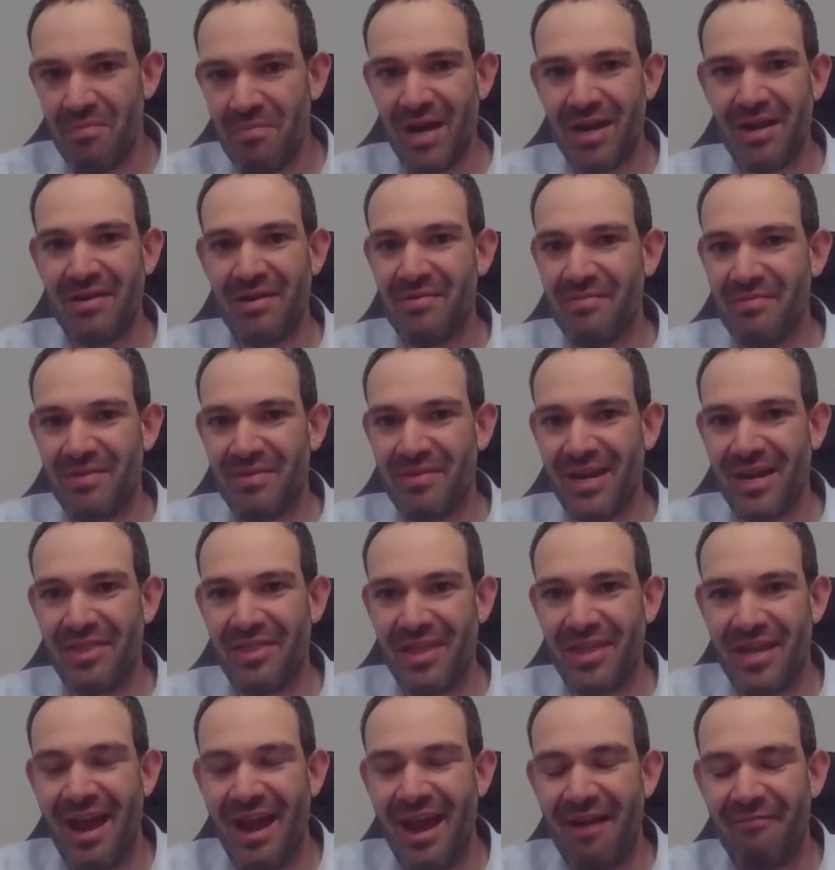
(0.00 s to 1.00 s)
But
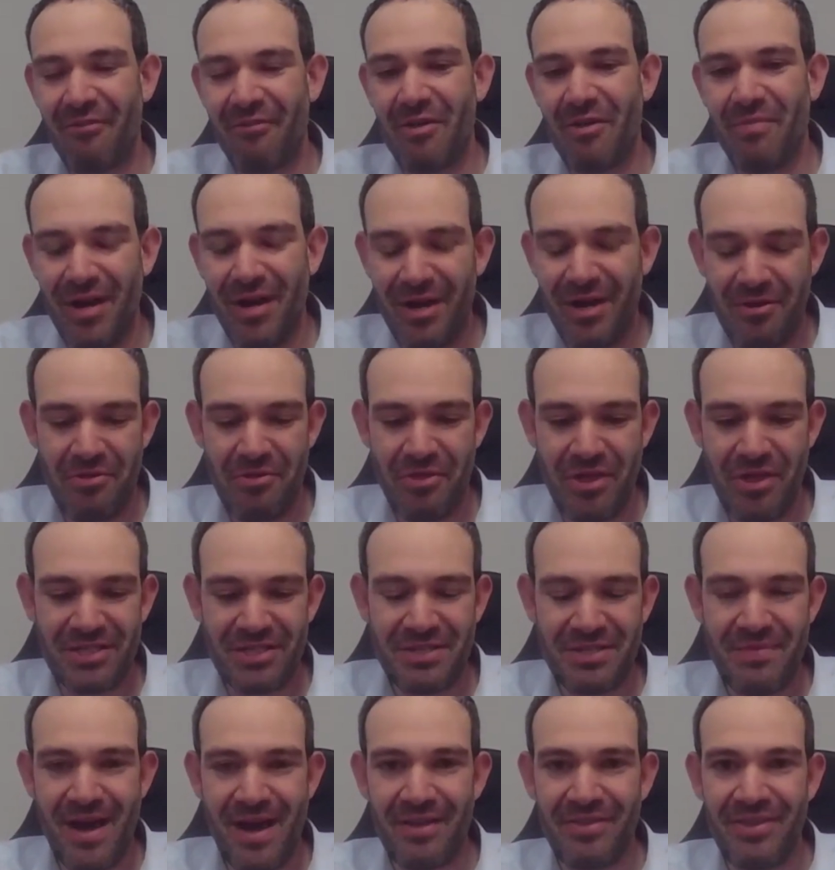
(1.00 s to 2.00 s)
I think everybody who
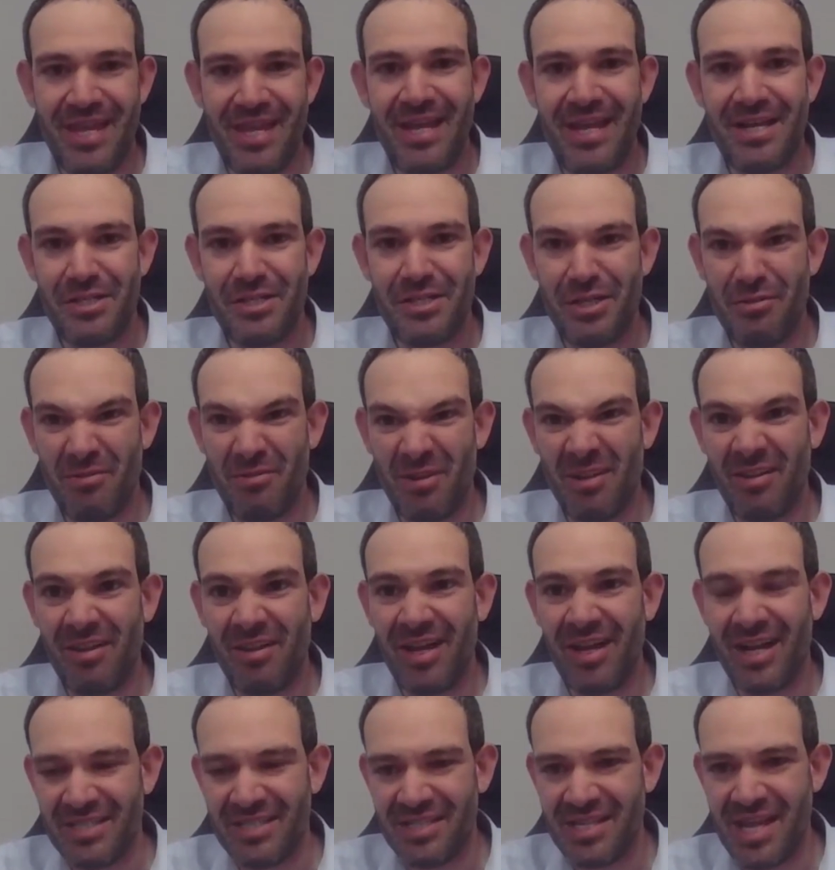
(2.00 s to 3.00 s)
thinks about the issue
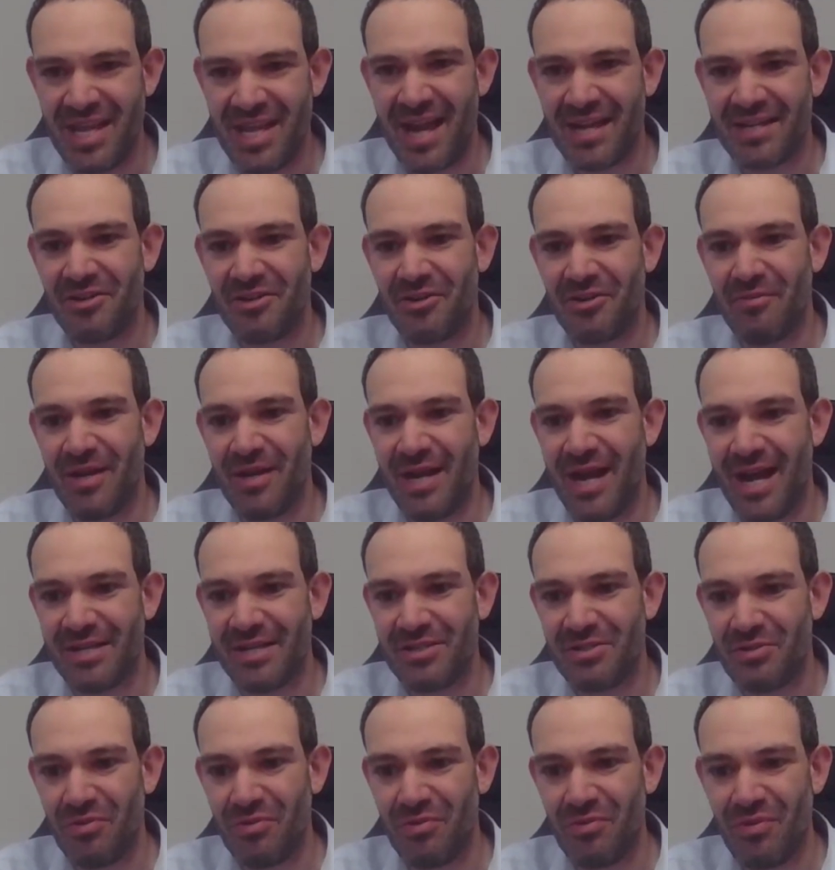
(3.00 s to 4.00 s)
realizes ag to urban
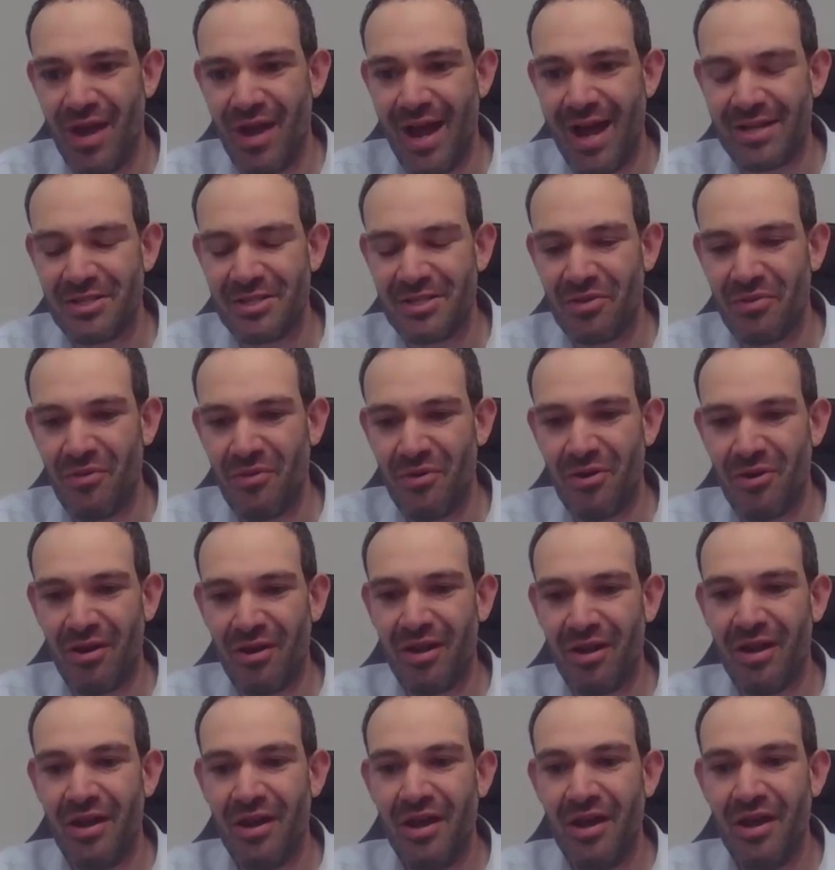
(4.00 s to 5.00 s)
has to
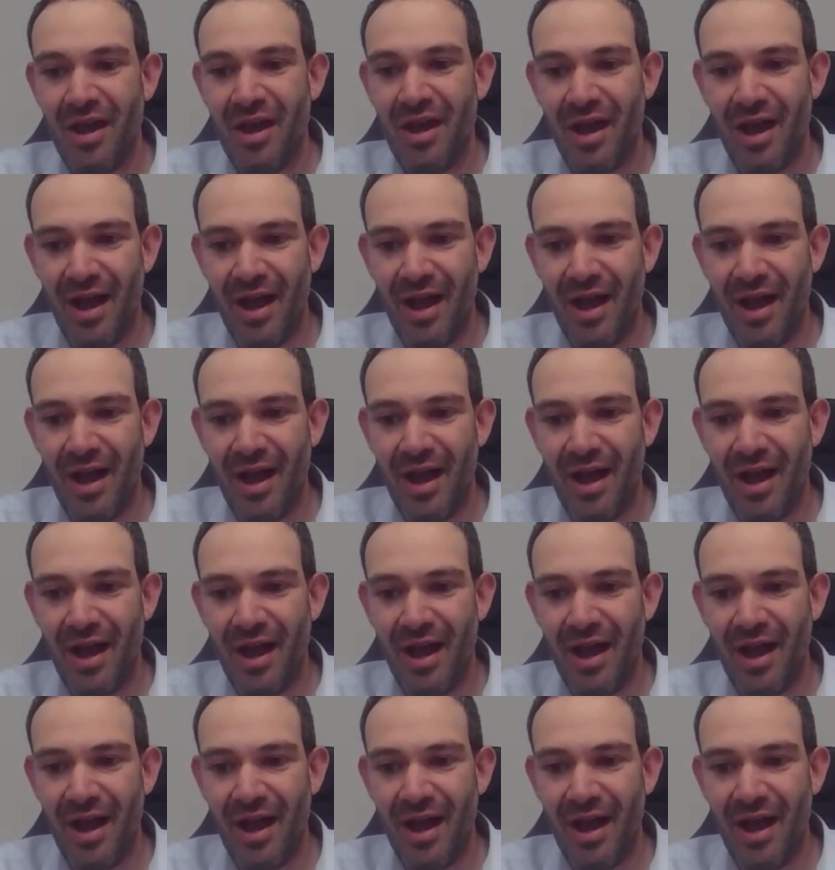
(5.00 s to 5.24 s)
work.